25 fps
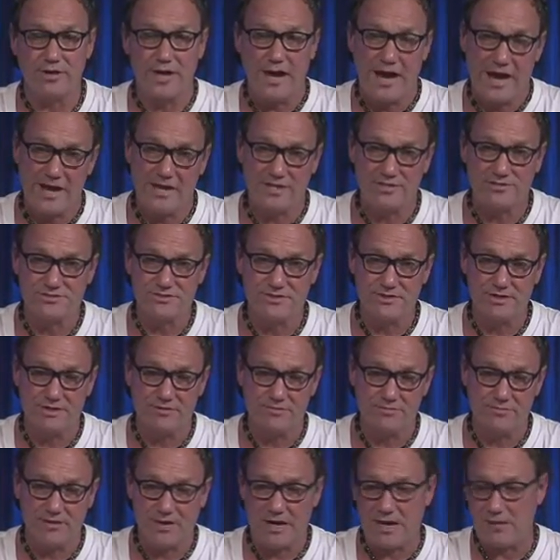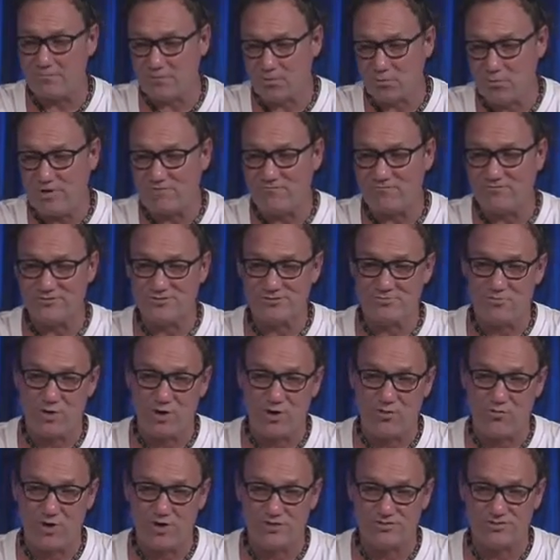As I'm going to wait for some more
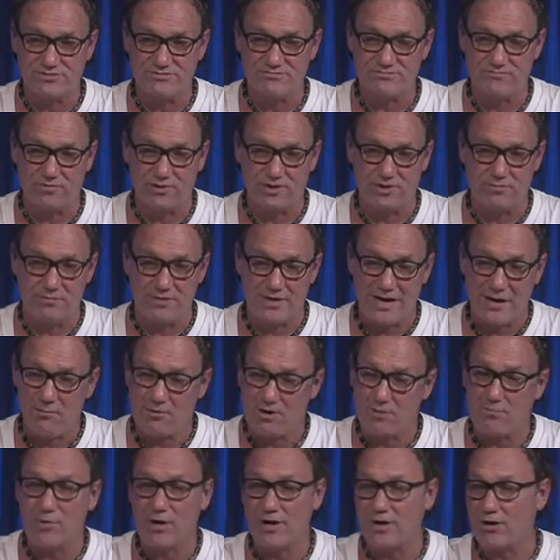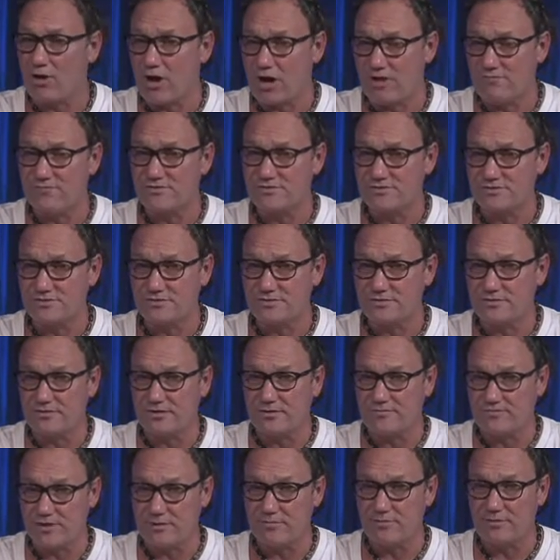questions for you, but I want to bring an office.
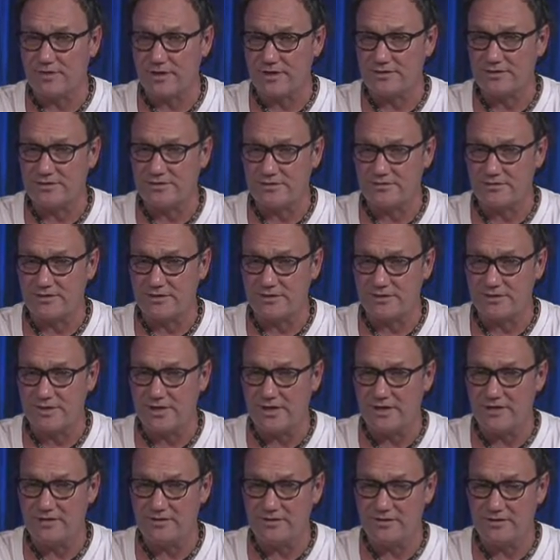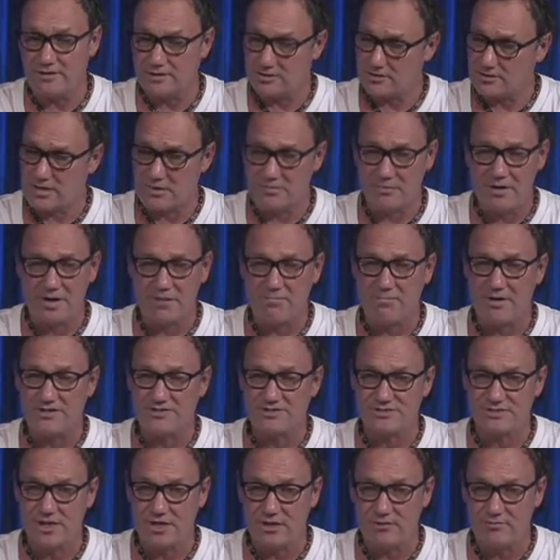If I'm elected to Kihei, it'll come out of my
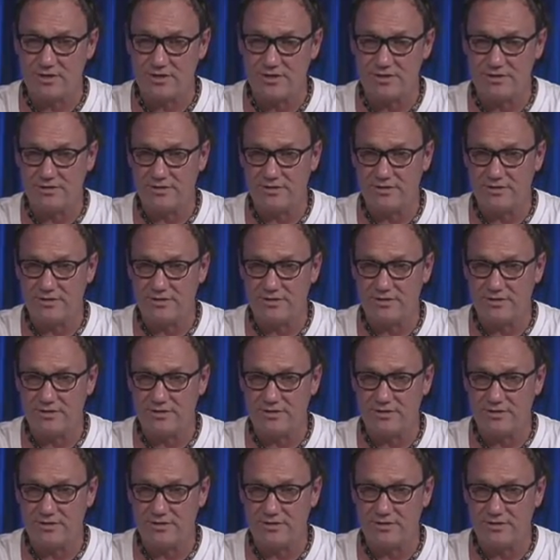salary.